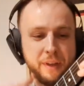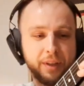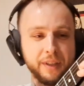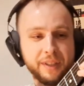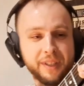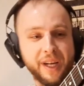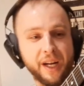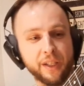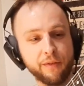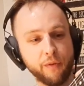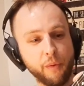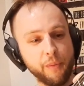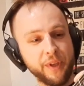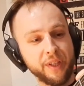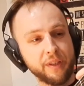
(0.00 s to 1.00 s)
starts
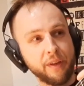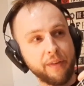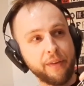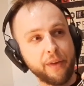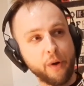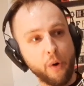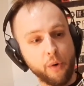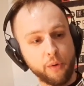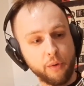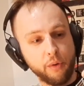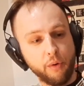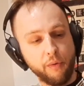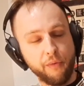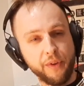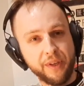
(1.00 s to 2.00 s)
from this third
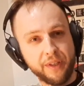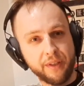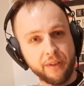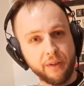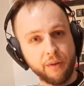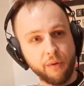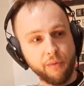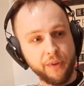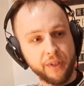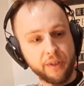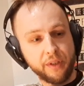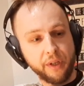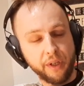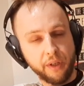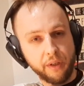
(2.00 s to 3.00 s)
of the
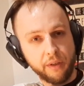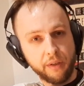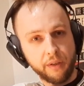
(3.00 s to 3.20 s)
string,